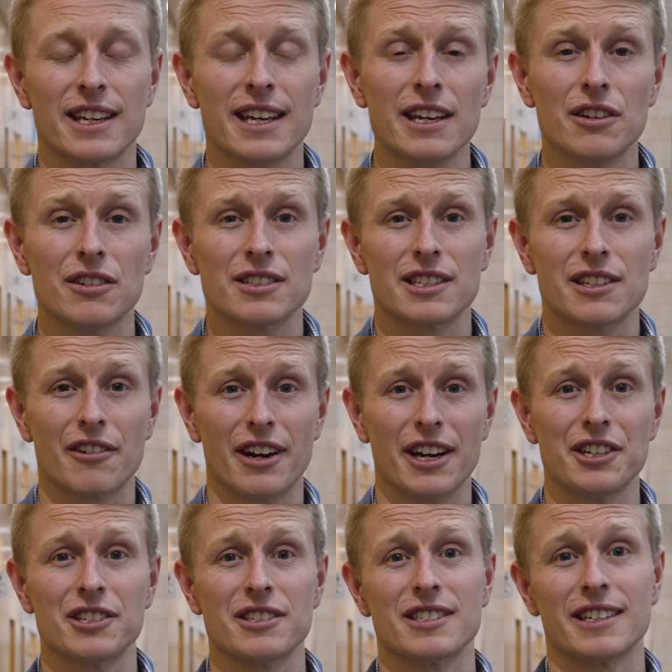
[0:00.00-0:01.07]
key
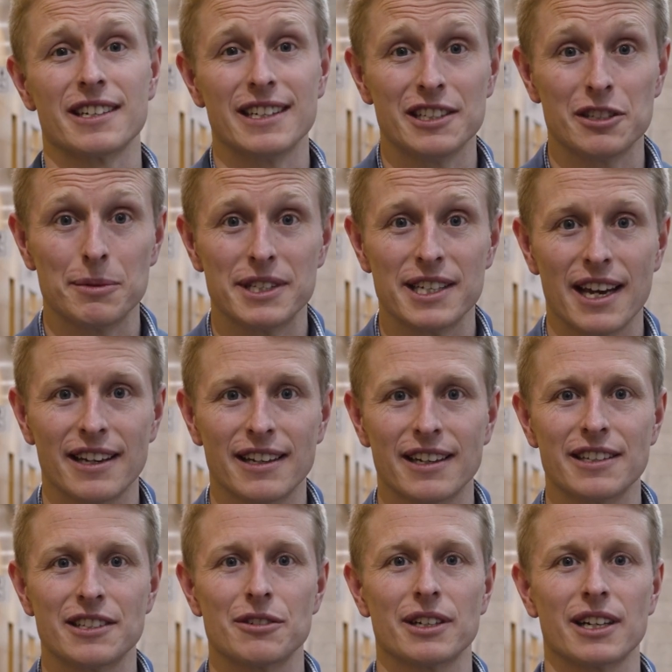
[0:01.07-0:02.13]
considerations that need to be taken
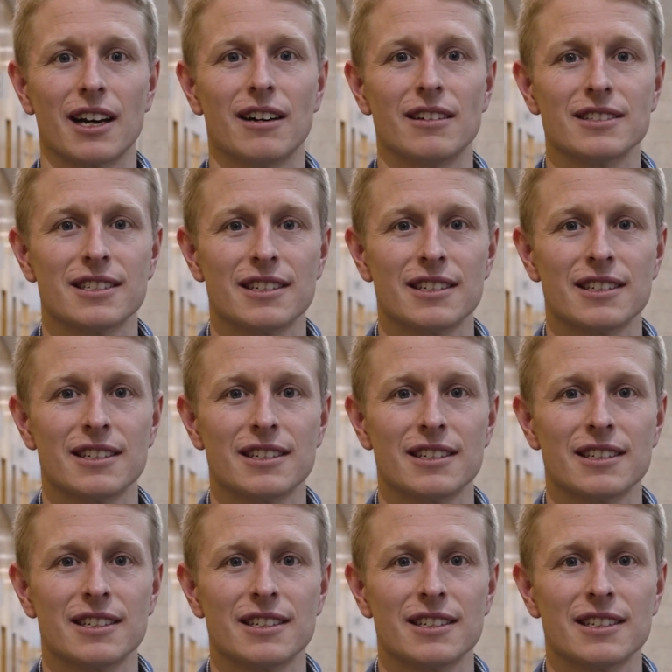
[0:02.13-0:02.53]
into account